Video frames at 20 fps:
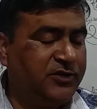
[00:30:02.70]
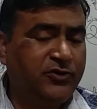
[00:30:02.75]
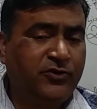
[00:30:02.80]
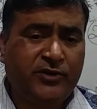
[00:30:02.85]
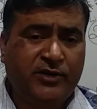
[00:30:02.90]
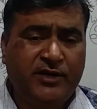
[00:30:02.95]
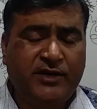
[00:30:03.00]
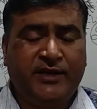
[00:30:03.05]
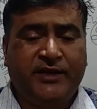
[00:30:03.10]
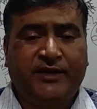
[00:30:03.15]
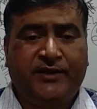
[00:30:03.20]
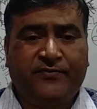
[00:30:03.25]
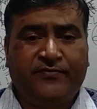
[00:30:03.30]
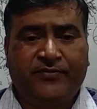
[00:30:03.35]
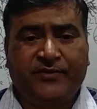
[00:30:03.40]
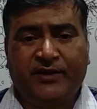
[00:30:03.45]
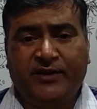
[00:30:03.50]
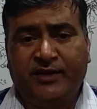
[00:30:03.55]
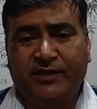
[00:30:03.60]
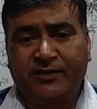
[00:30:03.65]

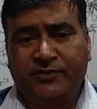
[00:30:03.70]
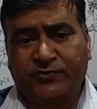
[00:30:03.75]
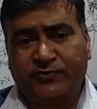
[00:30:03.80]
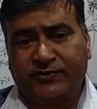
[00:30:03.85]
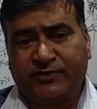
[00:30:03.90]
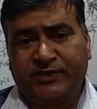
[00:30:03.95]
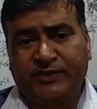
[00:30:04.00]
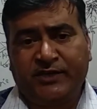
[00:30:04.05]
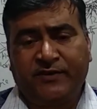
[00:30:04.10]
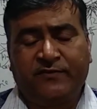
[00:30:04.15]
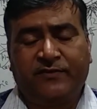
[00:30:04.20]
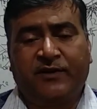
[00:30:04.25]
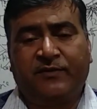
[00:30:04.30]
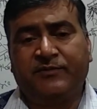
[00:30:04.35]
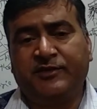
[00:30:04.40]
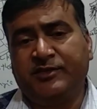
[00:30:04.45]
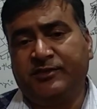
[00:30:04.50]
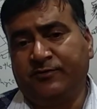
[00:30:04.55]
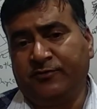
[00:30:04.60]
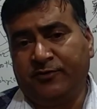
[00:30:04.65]
totally dissociated
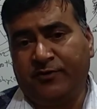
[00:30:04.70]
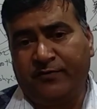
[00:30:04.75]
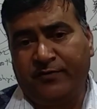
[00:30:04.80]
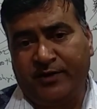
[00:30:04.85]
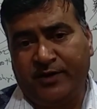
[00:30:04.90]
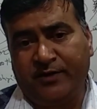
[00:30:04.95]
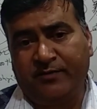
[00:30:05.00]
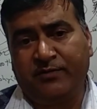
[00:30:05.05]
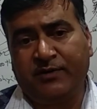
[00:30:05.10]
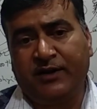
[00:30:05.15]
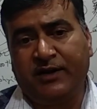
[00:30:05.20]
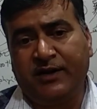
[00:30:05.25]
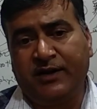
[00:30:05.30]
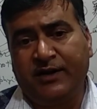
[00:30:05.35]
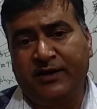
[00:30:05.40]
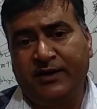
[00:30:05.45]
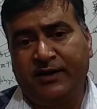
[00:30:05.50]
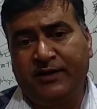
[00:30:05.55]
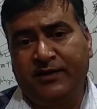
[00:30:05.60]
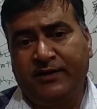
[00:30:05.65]
from the sporophytic
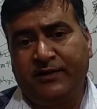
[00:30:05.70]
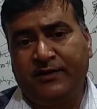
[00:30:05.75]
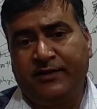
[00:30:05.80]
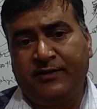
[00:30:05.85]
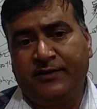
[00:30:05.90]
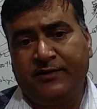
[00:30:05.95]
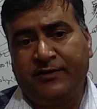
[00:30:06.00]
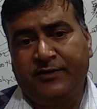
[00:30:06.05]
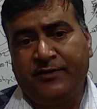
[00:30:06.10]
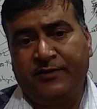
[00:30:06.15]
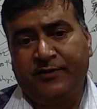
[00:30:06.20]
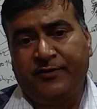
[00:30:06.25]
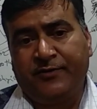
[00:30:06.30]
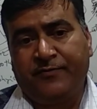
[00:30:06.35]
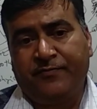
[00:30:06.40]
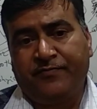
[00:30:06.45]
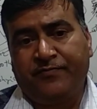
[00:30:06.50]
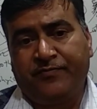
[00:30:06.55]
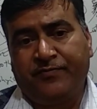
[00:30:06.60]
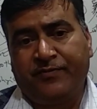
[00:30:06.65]
plant,
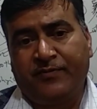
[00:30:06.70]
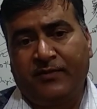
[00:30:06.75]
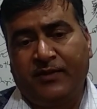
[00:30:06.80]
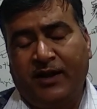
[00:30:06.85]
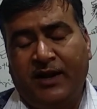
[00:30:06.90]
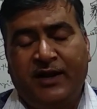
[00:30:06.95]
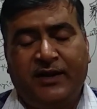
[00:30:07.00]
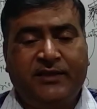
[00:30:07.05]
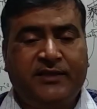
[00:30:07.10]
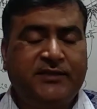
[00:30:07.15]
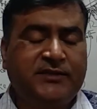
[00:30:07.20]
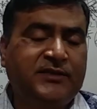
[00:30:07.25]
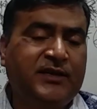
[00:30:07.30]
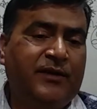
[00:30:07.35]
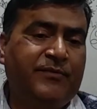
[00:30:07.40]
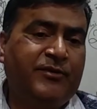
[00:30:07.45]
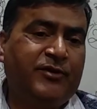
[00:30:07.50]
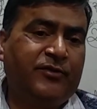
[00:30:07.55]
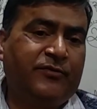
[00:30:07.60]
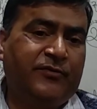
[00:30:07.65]
and this
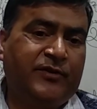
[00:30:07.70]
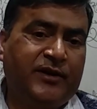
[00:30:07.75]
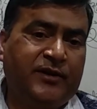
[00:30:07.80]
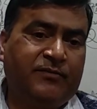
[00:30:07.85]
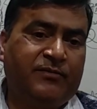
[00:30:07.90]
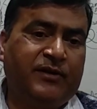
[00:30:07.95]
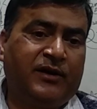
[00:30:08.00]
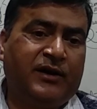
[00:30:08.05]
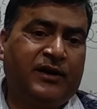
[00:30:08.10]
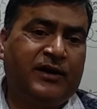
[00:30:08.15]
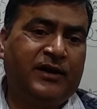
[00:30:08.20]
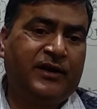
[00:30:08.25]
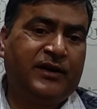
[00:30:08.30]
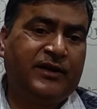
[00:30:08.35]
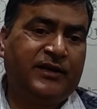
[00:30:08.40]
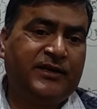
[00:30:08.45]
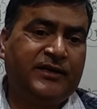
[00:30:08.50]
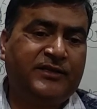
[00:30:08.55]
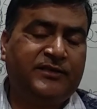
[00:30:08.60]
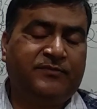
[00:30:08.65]
gametophytic plant
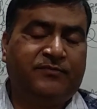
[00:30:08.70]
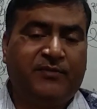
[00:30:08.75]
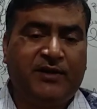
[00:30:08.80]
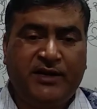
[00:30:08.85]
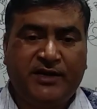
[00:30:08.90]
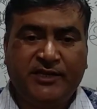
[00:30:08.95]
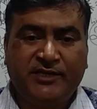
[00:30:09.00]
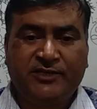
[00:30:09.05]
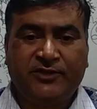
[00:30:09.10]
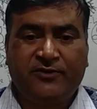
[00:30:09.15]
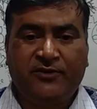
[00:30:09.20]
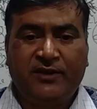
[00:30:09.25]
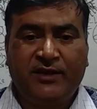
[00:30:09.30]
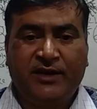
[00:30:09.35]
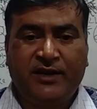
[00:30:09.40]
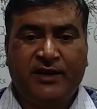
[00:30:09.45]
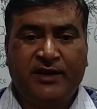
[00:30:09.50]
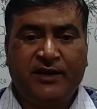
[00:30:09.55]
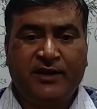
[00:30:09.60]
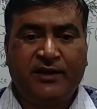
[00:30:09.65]
is
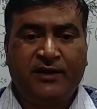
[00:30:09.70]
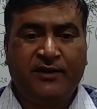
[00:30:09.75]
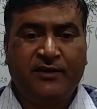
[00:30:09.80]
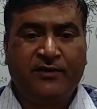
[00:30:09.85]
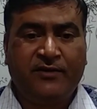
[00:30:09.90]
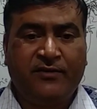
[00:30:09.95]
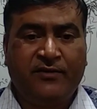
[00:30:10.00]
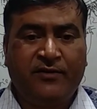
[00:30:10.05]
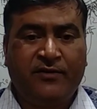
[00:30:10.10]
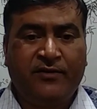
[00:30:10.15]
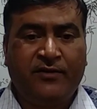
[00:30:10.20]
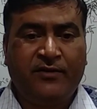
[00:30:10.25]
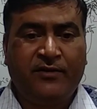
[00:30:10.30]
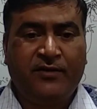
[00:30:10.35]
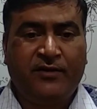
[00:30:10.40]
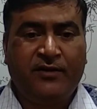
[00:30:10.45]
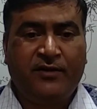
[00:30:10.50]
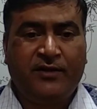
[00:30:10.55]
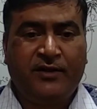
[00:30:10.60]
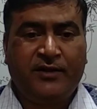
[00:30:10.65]
multicellular.
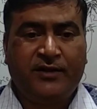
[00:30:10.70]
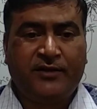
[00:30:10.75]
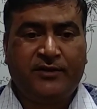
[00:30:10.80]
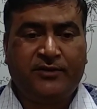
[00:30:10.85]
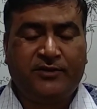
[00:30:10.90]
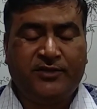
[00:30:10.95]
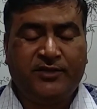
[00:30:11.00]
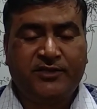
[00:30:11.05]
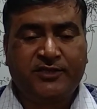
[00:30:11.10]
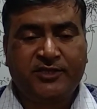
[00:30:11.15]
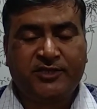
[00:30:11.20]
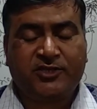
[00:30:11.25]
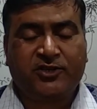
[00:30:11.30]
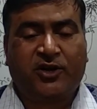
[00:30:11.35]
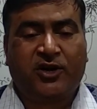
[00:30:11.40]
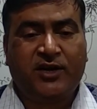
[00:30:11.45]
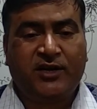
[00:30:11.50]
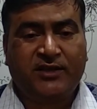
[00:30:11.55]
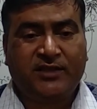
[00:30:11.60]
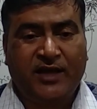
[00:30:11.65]
This is
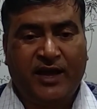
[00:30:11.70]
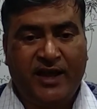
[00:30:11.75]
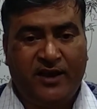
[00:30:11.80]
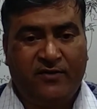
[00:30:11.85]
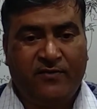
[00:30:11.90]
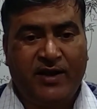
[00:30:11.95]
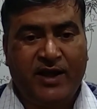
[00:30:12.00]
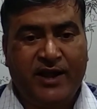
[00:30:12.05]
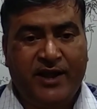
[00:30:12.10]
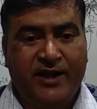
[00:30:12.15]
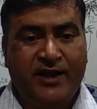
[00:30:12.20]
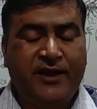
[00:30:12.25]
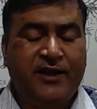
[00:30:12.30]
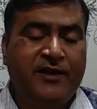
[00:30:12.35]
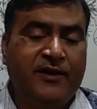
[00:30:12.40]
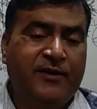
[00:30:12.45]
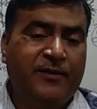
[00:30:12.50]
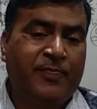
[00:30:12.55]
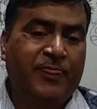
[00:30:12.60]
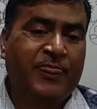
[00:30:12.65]
called thyroid,
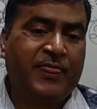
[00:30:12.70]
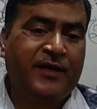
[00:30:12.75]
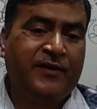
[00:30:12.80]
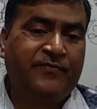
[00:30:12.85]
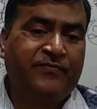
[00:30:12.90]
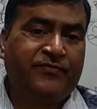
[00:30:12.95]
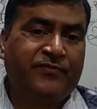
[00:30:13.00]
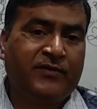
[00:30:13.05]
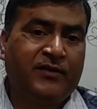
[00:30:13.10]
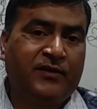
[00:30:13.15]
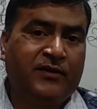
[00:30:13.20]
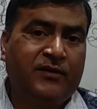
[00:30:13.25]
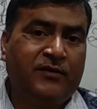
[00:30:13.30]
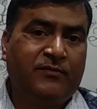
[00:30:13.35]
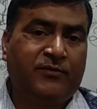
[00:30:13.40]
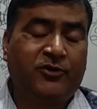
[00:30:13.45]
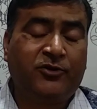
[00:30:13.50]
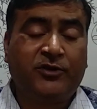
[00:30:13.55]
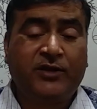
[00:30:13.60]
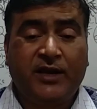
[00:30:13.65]

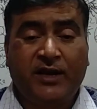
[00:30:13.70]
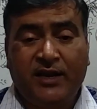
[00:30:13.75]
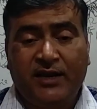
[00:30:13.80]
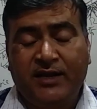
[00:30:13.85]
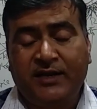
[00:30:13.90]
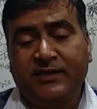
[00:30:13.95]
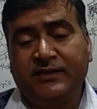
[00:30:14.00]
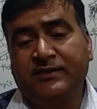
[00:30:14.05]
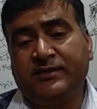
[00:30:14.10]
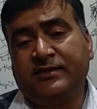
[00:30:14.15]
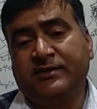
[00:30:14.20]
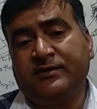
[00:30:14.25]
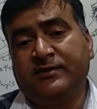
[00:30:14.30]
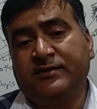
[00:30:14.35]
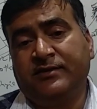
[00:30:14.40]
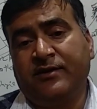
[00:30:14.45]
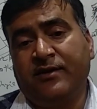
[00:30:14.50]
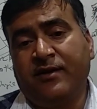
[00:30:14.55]
prothallus,